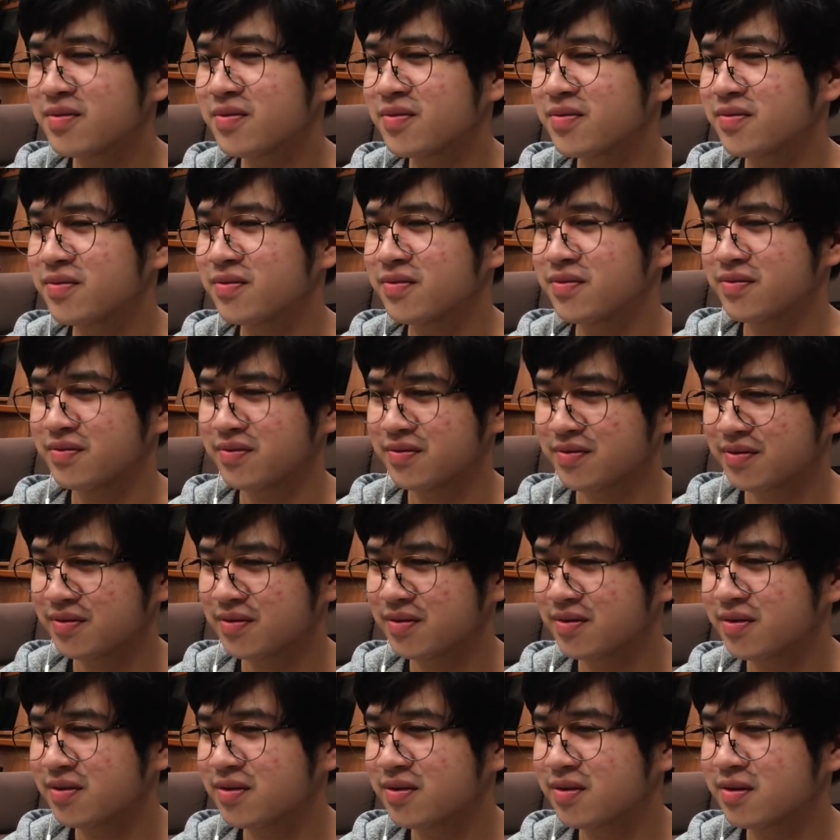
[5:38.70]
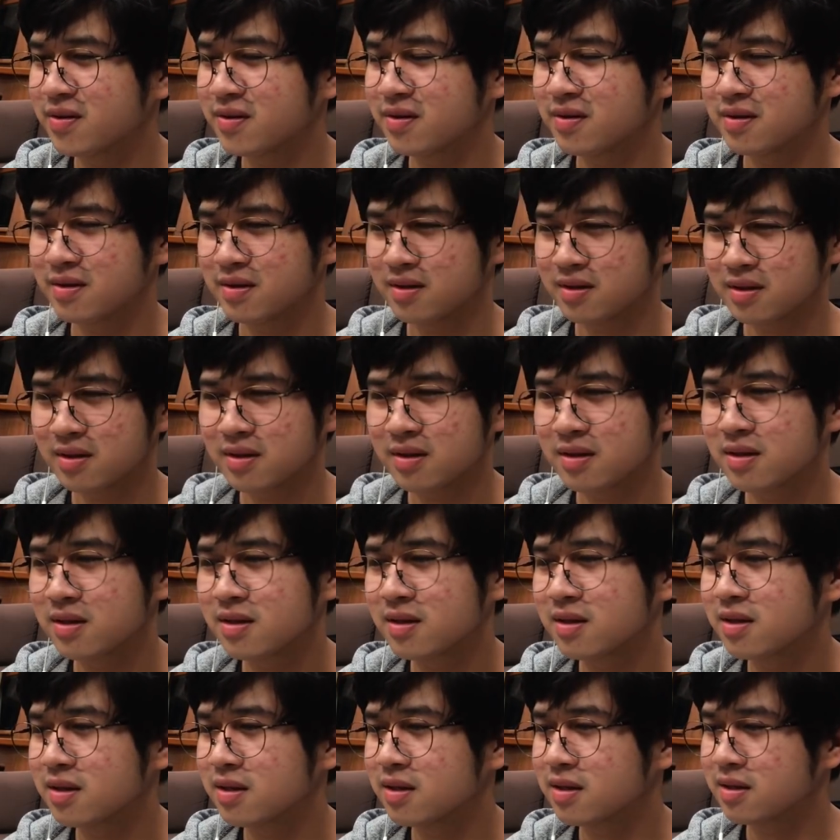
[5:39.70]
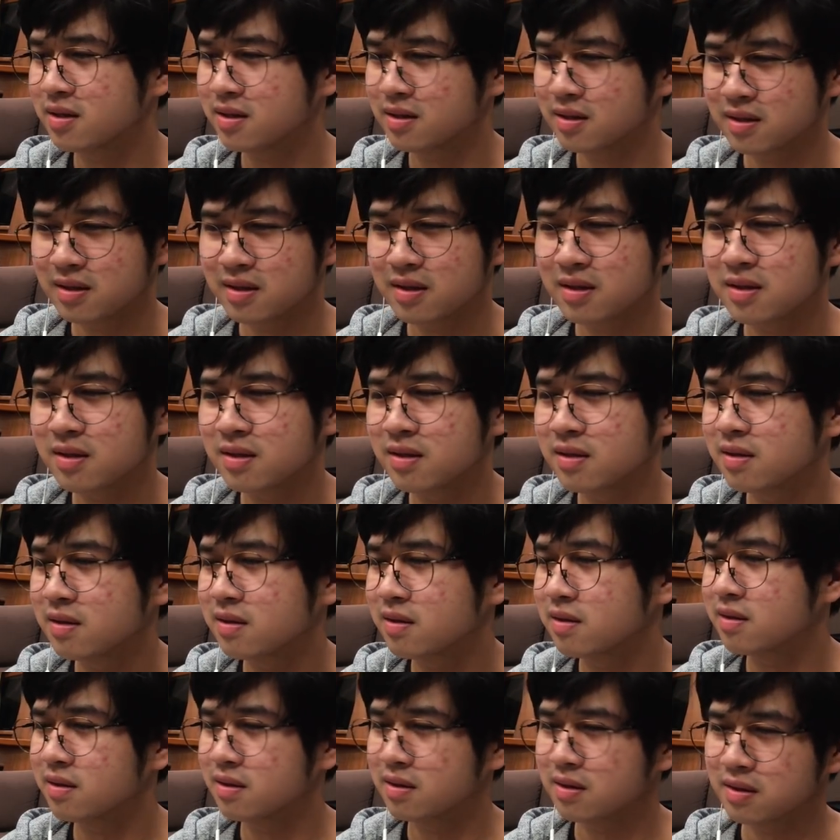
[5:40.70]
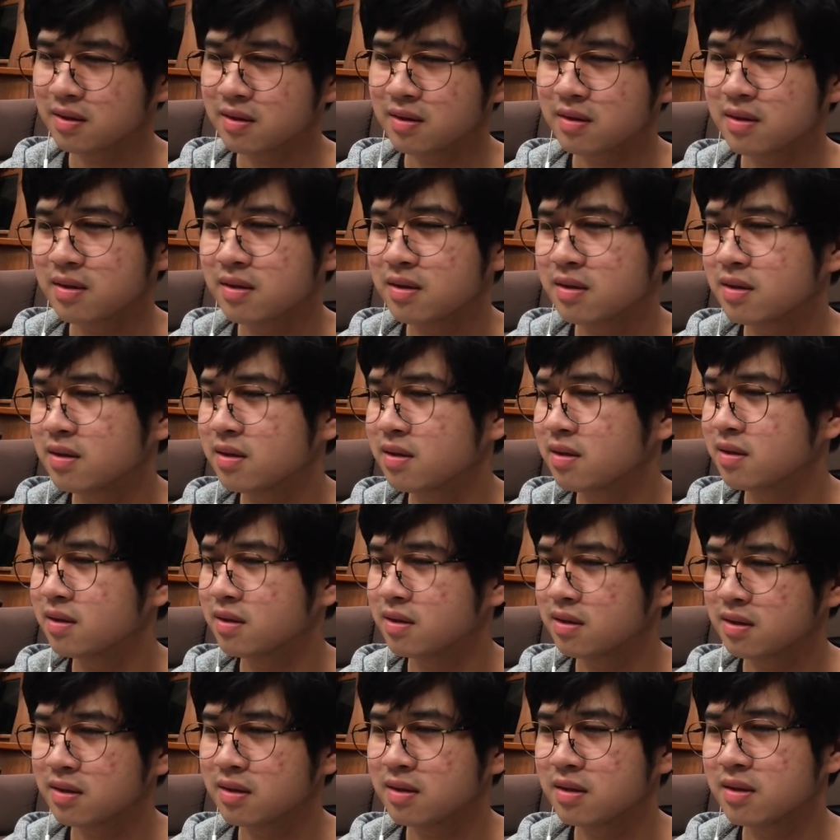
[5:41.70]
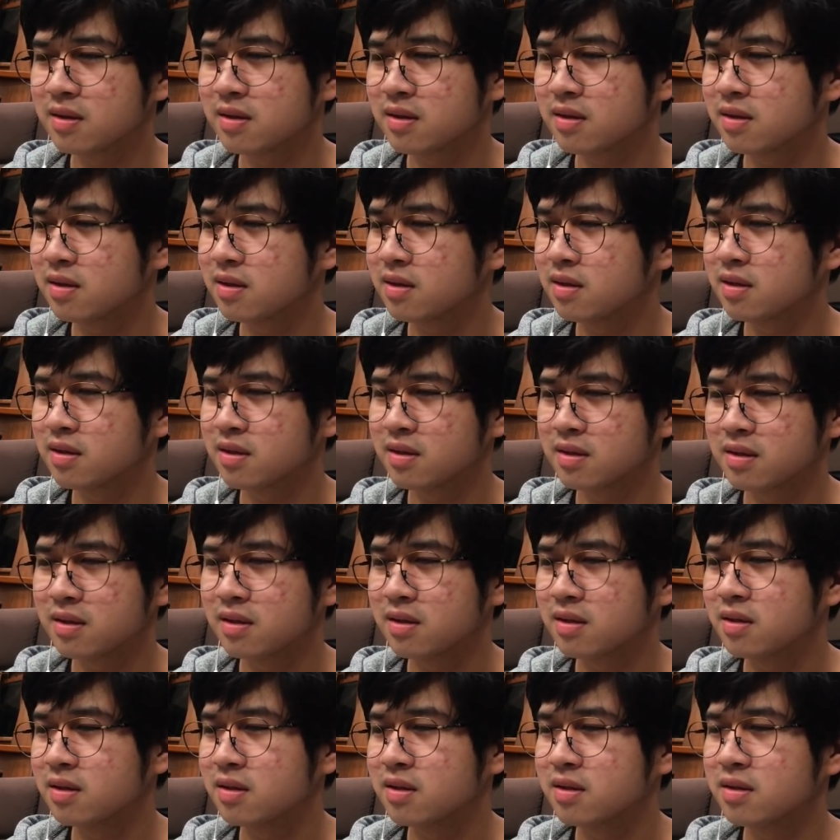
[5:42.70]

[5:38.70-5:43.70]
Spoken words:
(no one is talking)